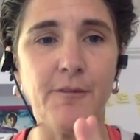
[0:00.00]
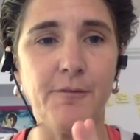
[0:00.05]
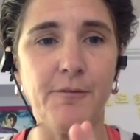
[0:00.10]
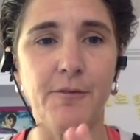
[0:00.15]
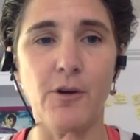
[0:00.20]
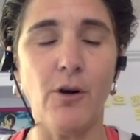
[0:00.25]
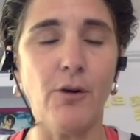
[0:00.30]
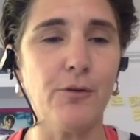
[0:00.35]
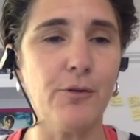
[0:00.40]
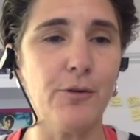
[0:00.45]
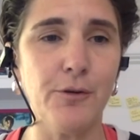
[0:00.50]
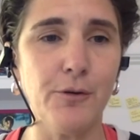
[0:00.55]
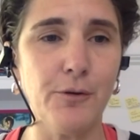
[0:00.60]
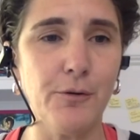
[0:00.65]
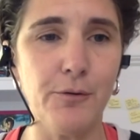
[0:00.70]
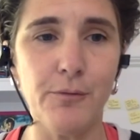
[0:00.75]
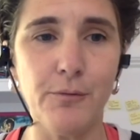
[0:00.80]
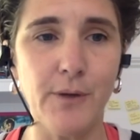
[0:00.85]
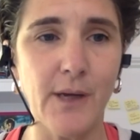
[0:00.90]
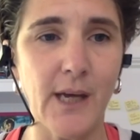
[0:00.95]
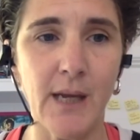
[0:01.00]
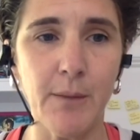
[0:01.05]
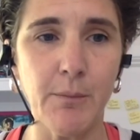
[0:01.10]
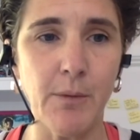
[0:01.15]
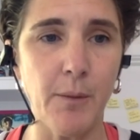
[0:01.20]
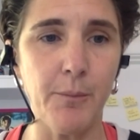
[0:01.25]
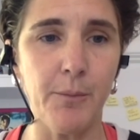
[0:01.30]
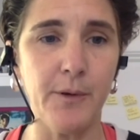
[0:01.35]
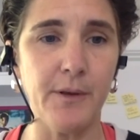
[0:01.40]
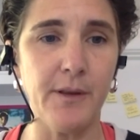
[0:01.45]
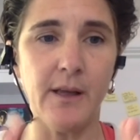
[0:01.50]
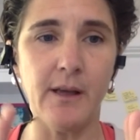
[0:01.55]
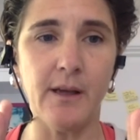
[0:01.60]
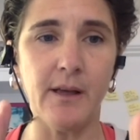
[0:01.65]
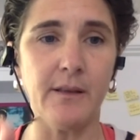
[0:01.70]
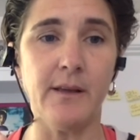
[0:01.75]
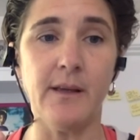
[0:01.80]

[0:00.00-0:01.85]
and I've forgotten who came up with it.